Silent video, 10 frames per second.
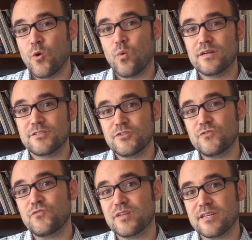What
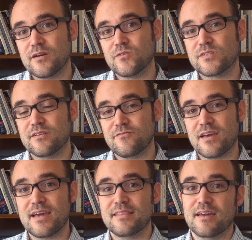do videos
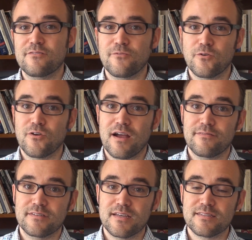convey that a
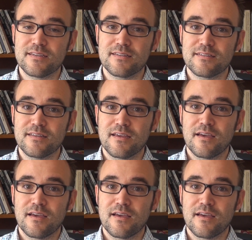photograph doesn't?